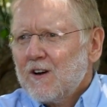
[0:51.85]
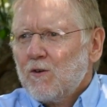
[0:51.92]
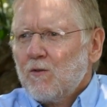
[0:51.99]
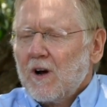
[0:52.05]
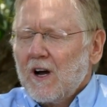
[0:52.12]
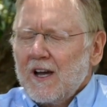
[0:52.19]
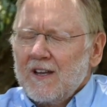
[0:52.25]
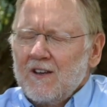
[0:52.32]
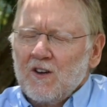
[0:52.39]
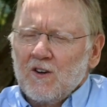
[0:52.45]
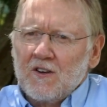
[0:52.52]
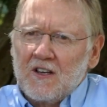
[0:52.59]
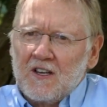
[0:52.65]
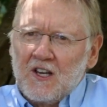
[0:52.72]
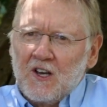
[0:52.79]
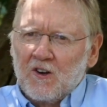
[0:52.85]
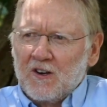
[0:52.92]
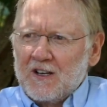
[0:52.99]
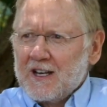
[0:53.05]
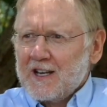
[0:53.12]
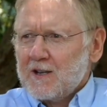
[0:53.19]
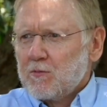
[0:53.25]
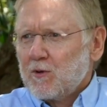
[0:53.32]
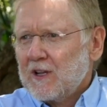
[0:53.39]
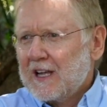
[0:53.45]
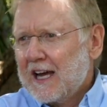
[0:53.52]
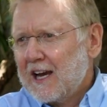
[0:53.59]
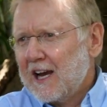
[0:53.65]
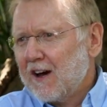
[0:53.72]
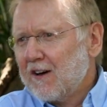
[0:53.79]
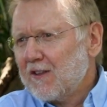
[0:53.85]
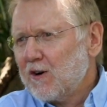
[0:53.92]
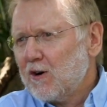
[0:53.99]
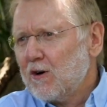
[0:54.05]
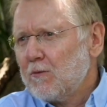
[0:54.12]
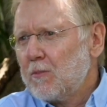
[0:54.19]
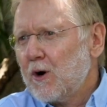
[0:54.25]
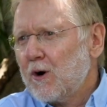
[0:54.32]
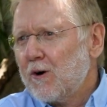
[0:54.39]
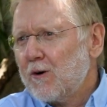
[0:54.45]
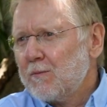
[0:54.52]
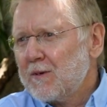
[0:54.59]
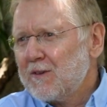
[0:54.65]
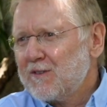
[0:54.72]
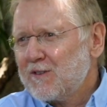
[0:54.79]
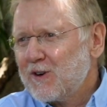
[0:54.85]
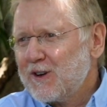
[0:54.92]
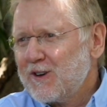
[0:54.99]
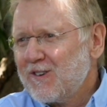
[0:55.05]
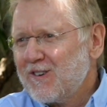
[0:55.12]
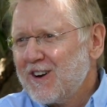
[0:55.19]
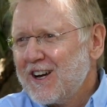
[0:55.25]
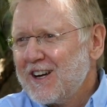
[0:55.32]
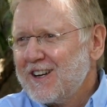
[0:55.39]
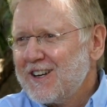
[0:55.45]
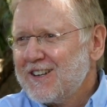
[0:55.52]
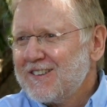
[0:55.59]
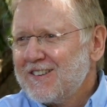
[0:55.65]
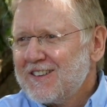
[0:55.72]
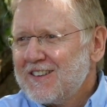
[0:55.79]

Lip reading: Well, you don't need to plan out the whole poem before you write it.